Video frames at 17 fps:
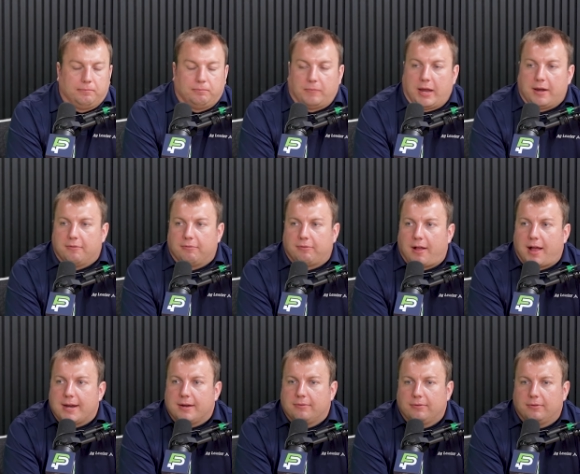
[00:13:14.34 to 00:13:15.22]
end of
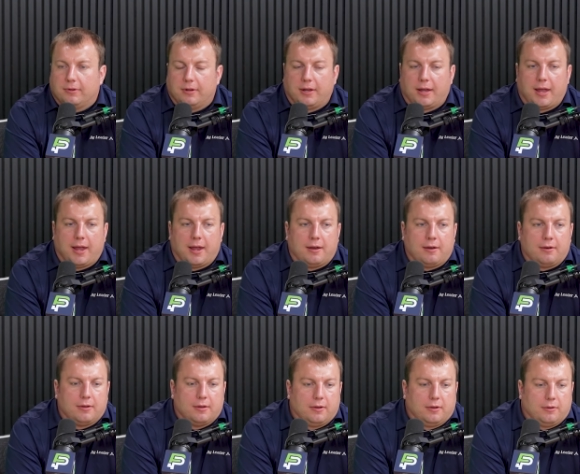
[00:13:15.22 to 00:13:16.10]
life, and
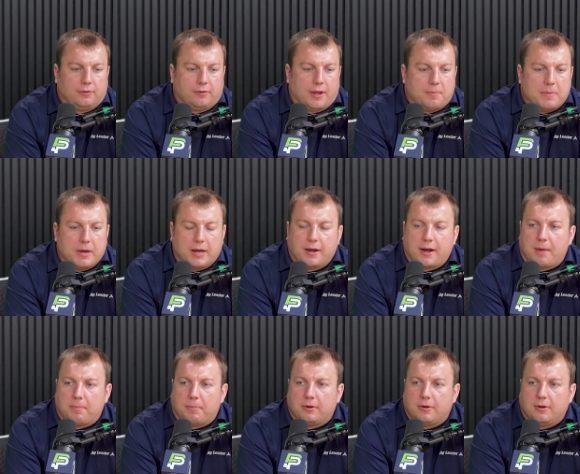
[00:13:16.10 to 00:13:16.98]
so that'd be a good
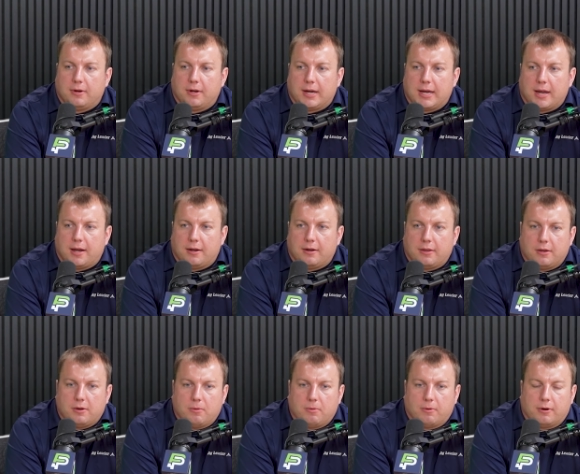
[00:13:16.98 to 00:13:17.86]
opportunity to get into the
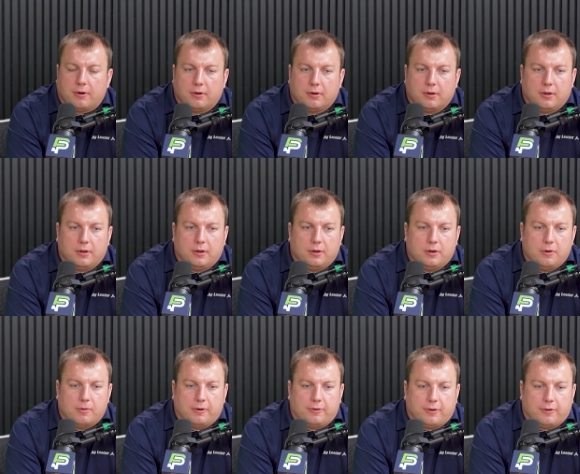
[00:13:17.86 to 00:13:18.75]
newer
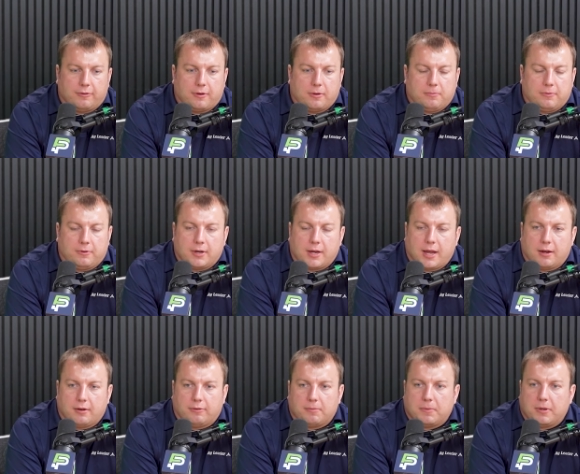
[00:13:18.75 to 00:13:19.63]
systems and
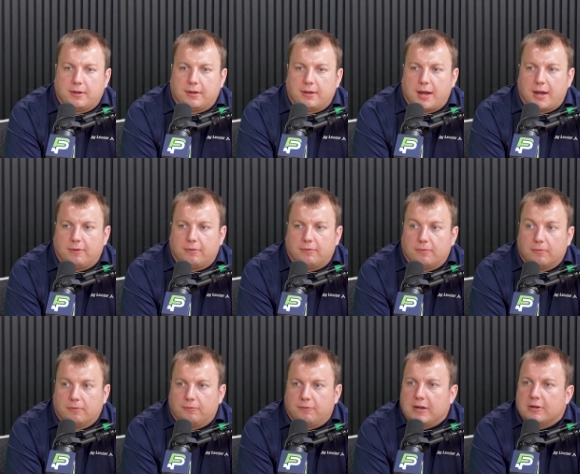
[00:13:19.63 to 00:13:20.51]
get some of today's
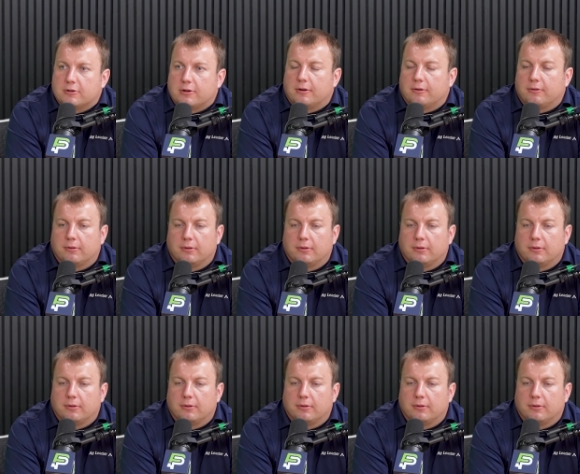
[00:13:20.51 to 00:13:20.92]
features.